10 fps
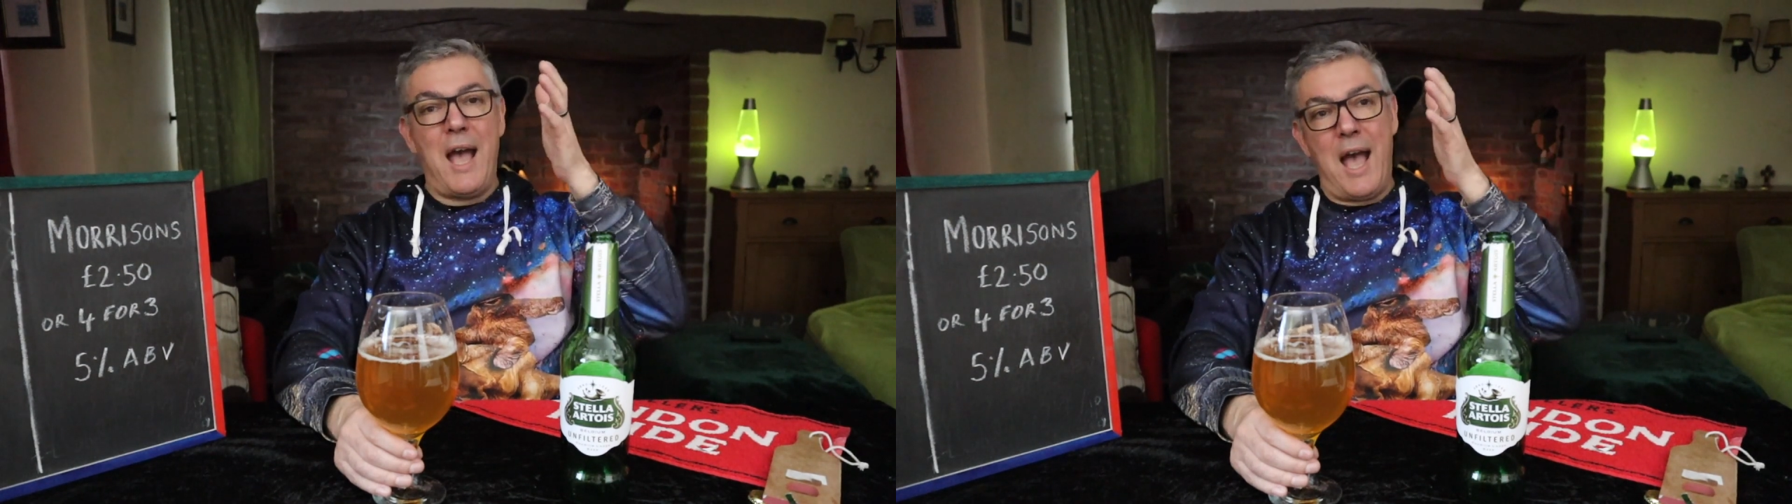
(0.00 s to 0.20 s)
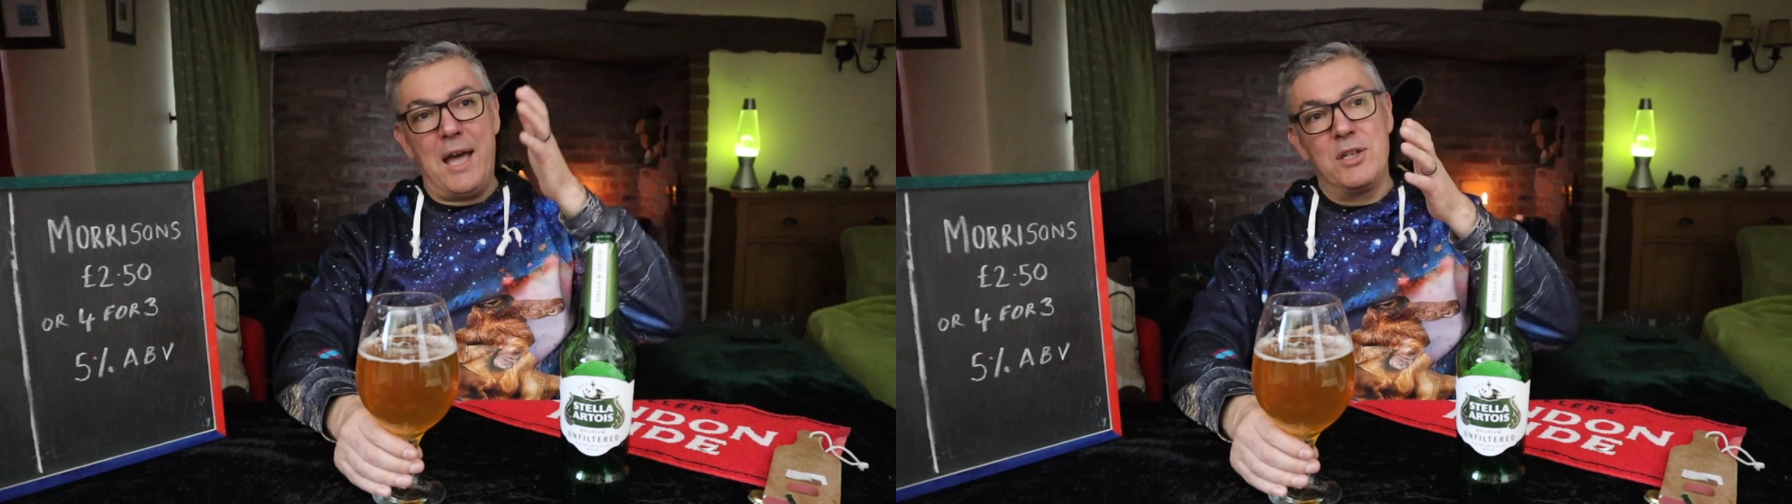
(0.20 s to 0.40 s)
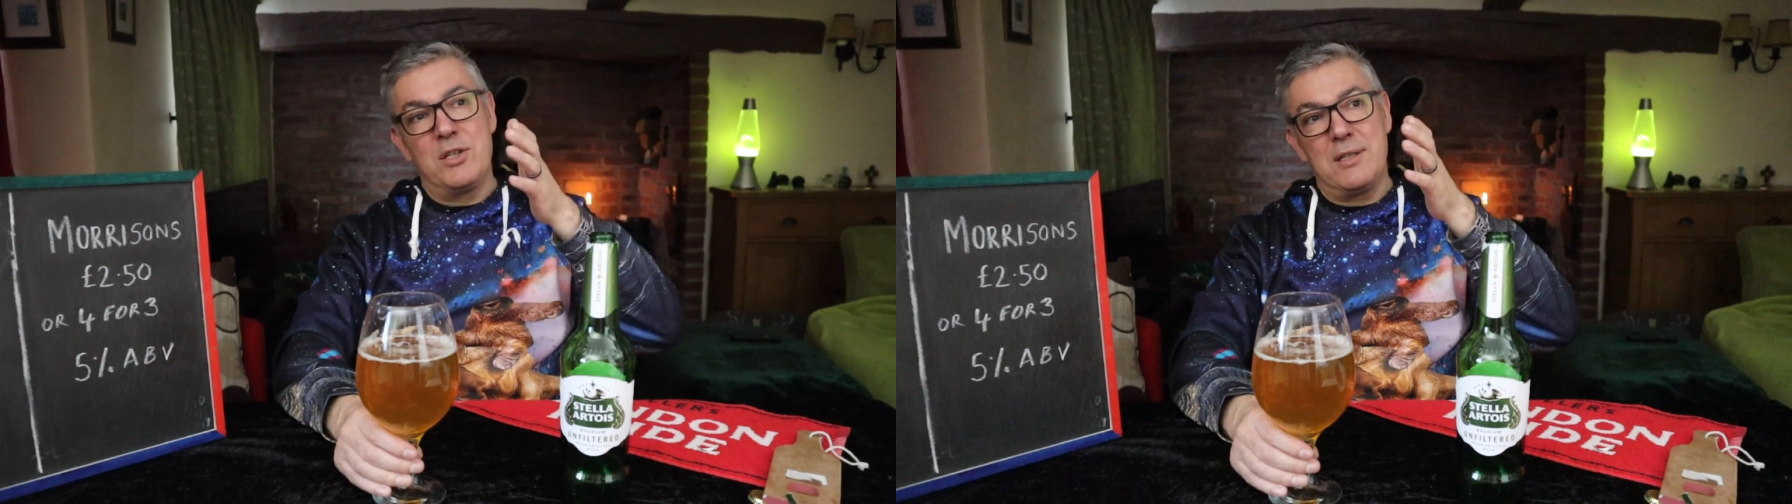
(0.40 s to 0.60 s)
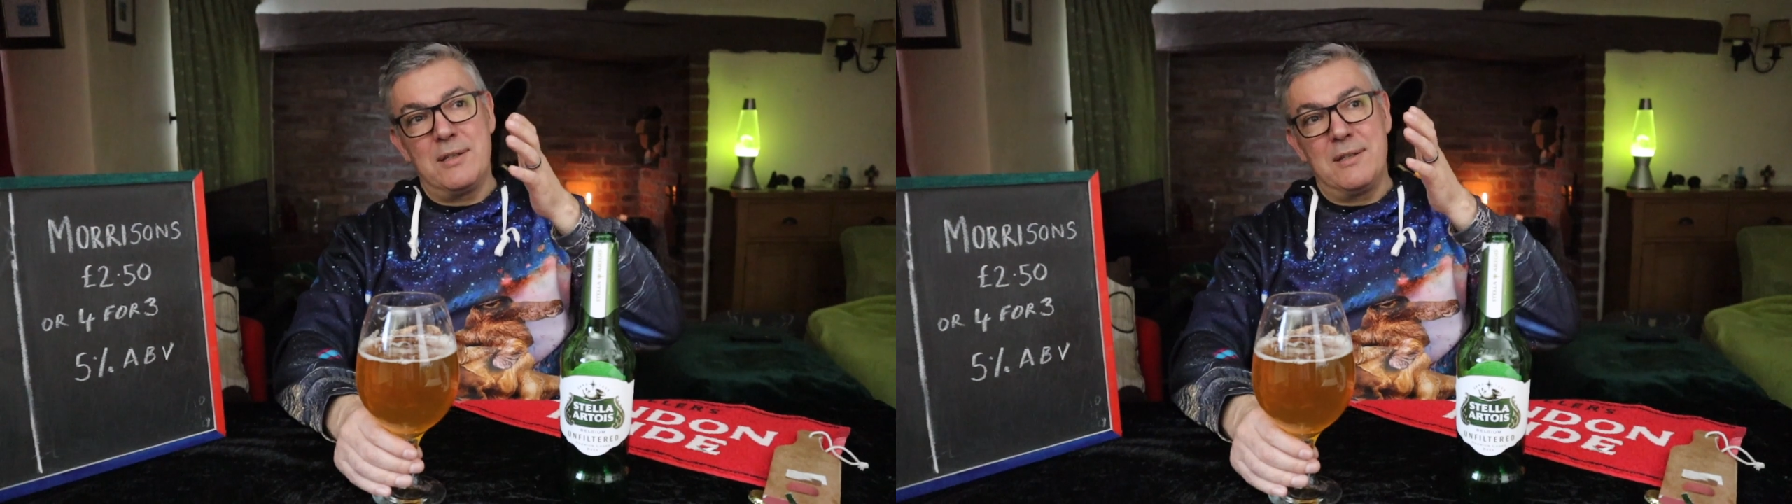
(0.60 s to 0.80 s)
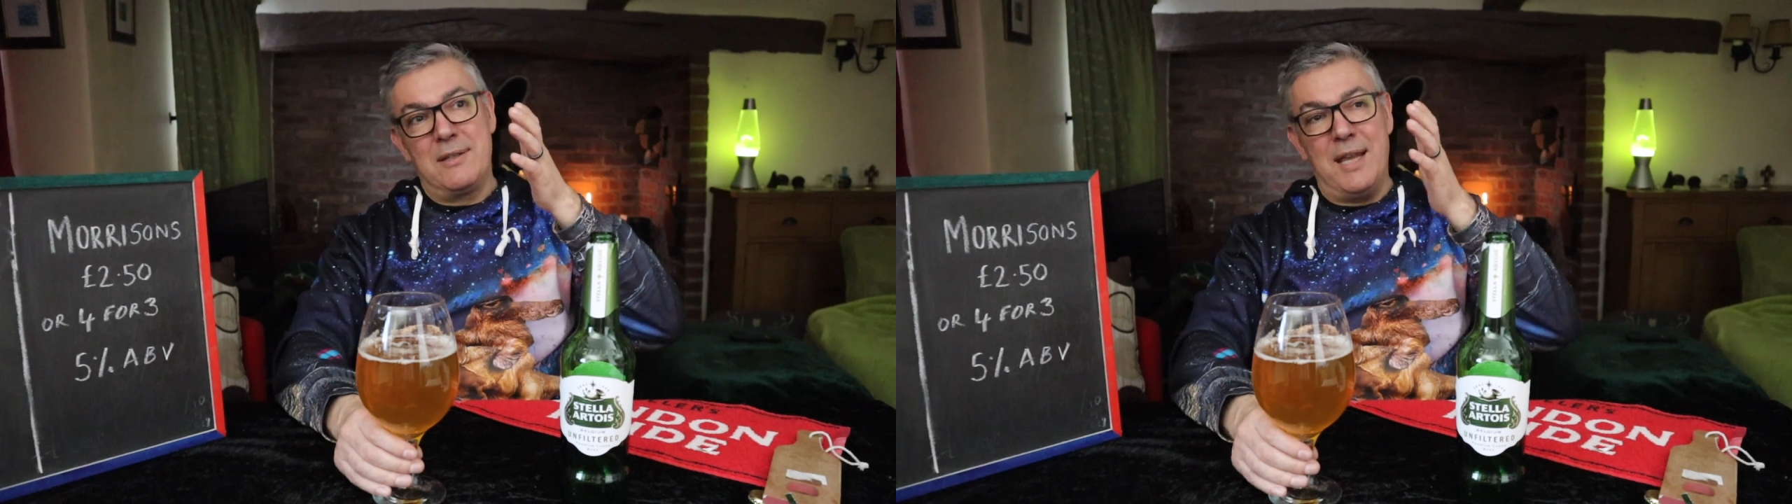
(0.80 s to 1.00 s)
And
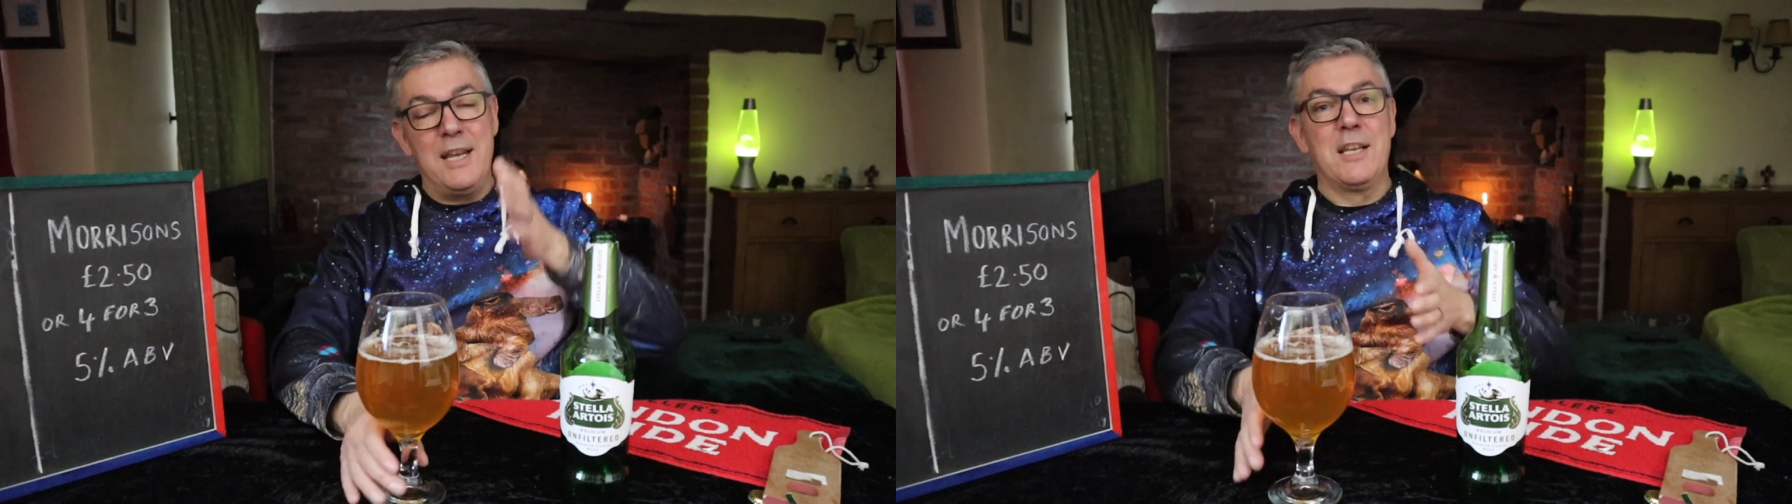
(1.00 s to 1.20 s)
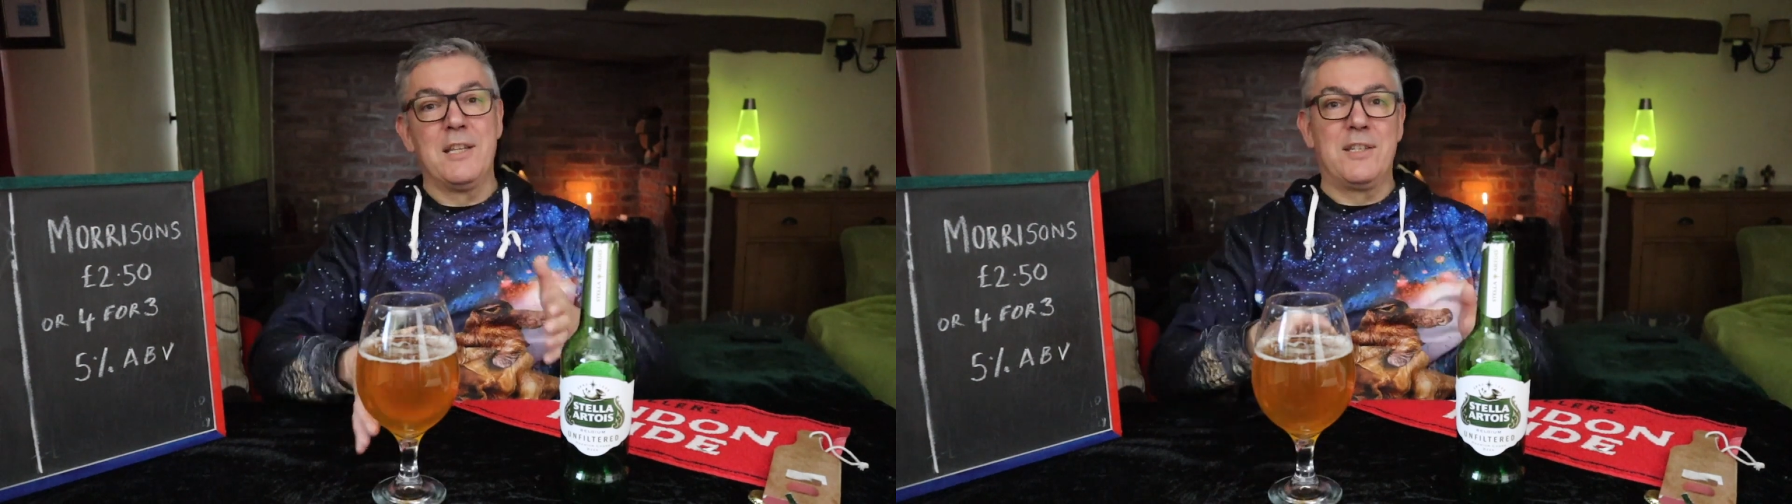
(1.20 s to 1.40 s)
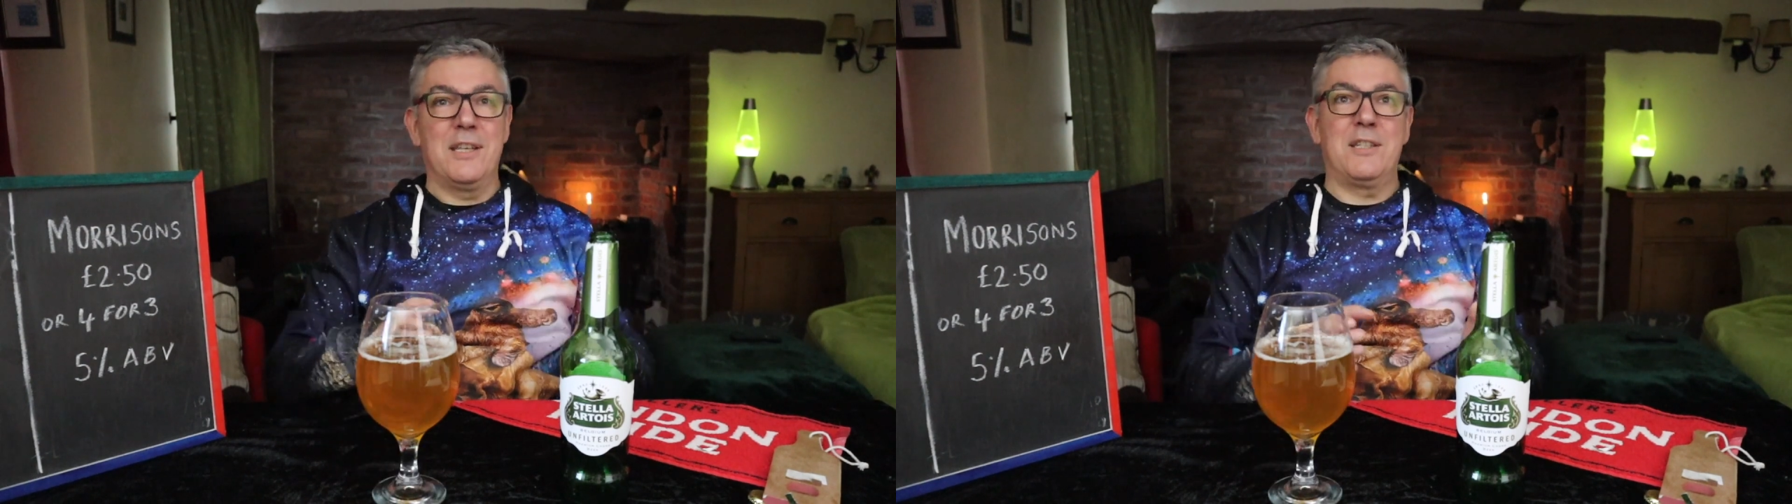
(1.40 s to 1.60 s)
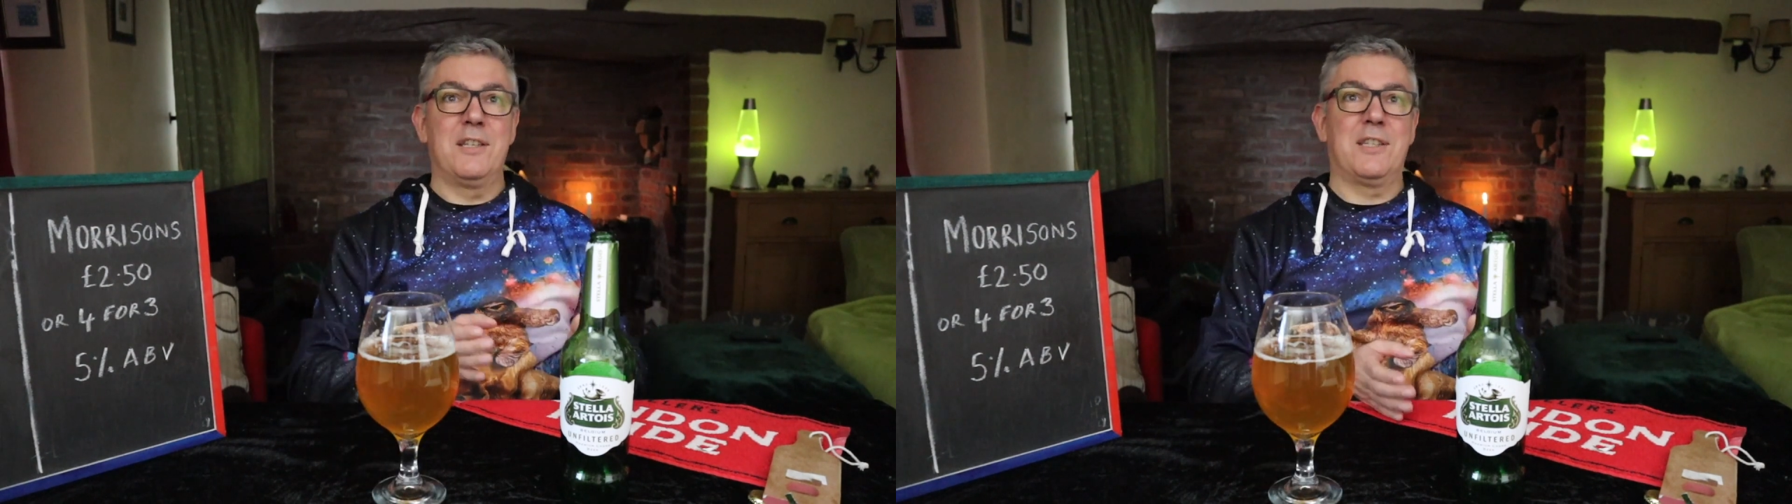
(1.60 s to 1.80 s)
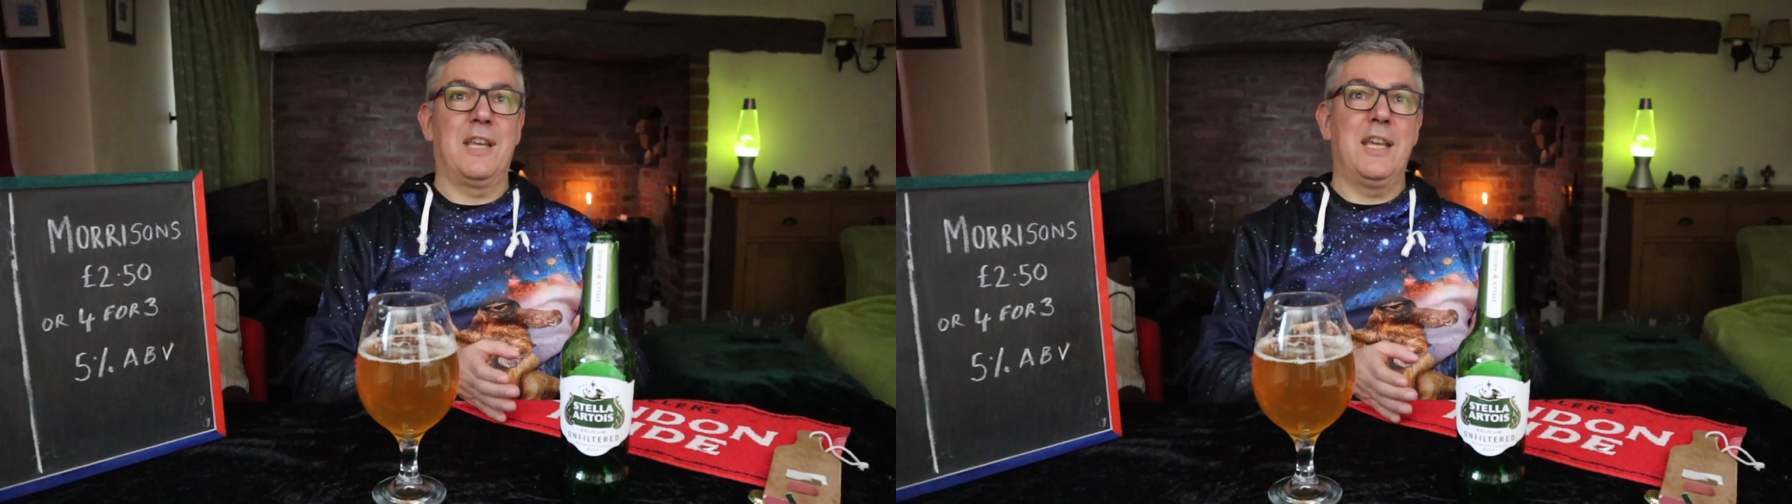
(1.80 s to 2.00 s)
the
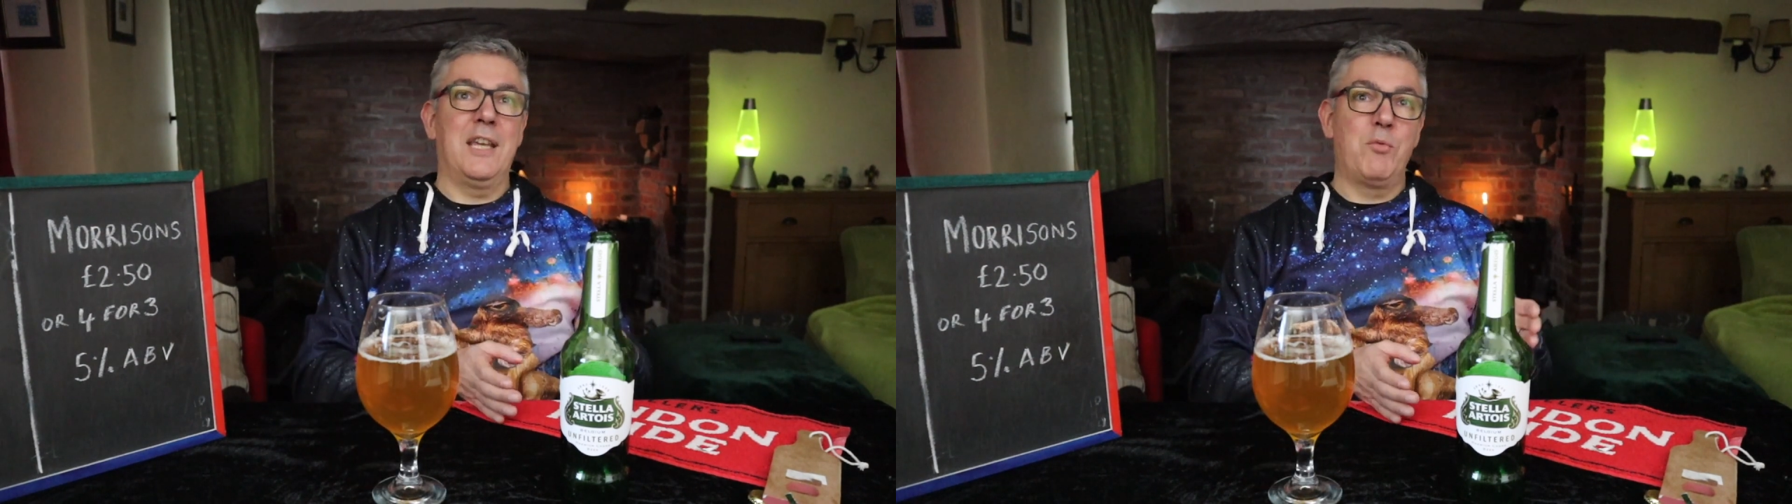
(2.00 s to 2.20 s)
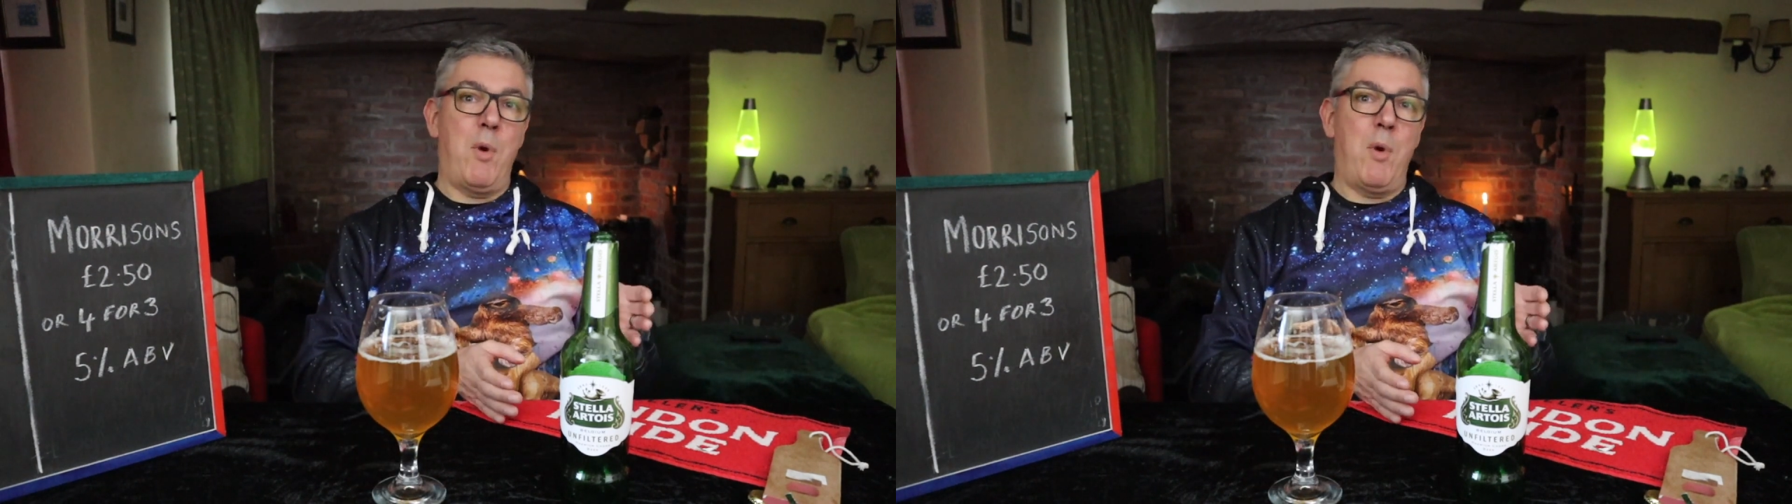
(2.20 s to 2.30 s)
inconsistency is